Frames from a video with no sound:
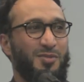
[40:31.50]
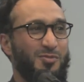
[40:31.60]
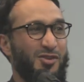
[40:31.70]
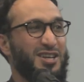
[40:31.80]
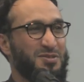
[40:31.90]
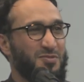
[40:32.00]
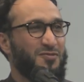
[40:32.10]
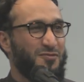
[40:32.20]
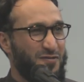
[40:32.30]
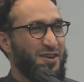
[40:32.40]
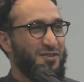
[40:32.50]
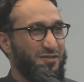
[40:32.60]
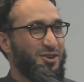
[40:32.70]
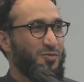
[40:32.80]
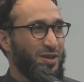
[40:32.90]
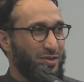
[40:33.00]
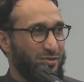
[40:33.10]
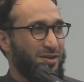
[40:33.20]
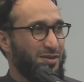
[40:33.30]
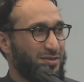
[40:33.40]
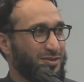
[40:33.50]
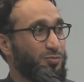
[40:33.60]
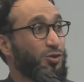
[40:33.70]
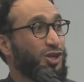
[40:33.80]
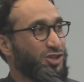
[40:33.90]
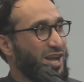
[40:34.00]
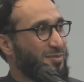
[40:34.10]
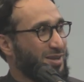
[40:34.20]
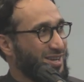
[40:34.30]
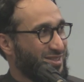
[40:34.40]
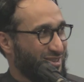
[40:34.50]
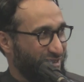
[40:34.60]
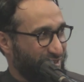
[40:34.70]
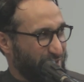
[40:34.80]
if you don't memorize very, very well, there are mutashabih,